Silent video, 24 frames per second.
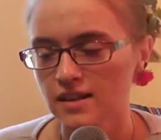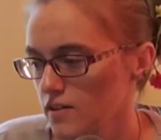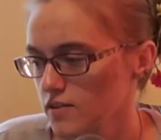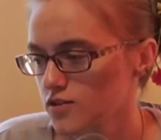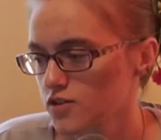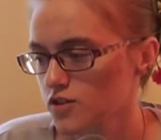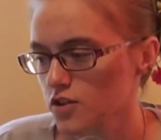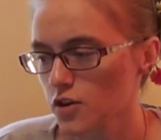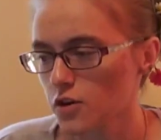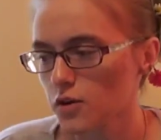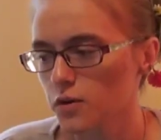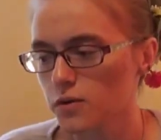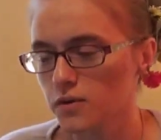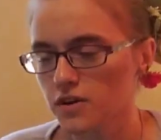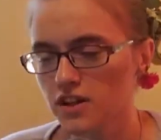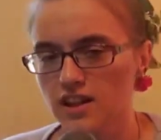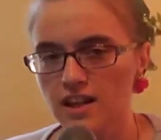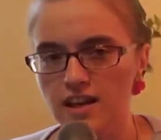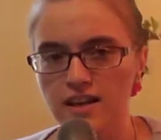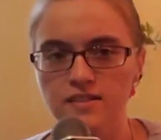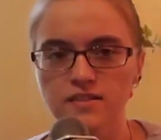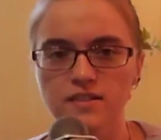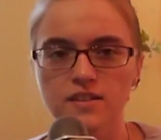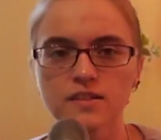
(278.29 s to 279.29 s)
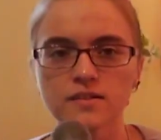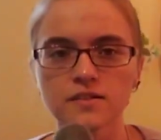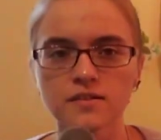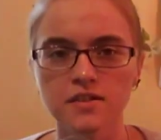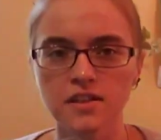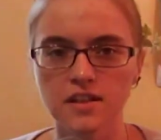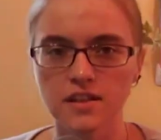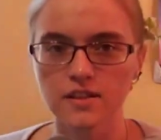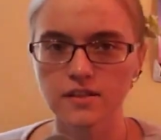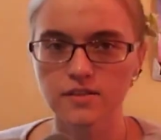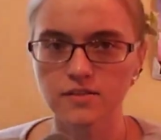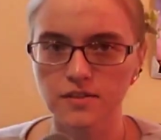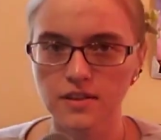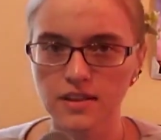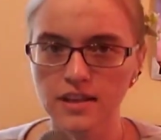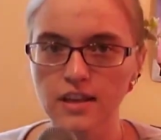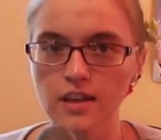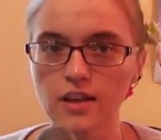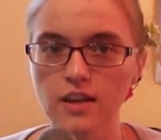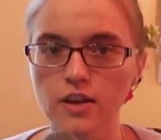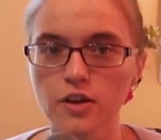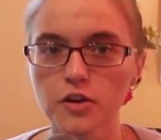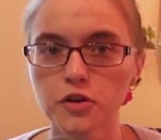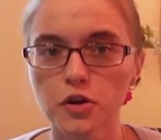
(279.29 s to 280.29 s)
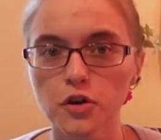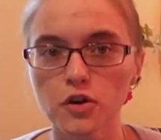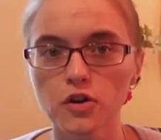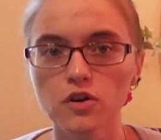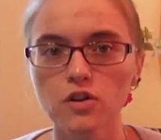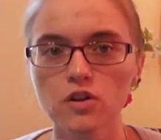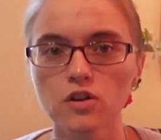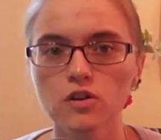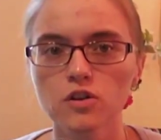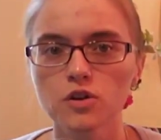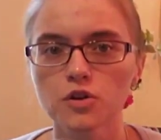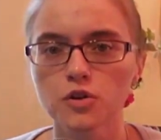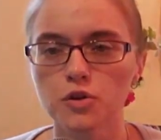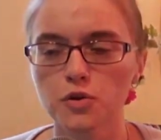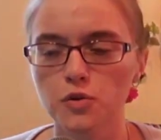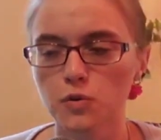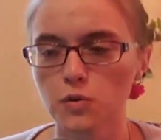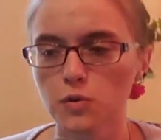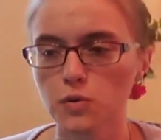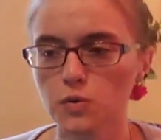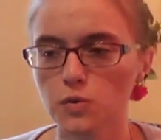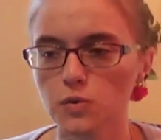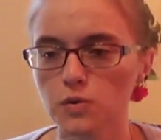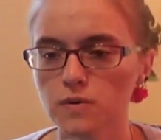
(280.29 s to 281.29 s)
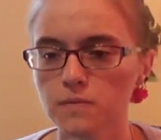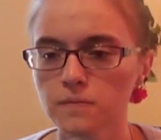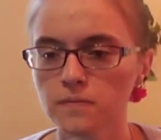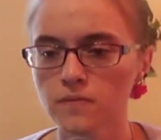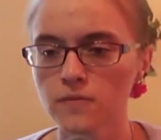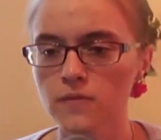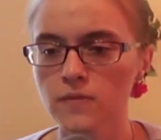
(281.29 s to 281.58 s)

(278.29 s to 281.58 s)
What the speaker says: So Alexis is the girl who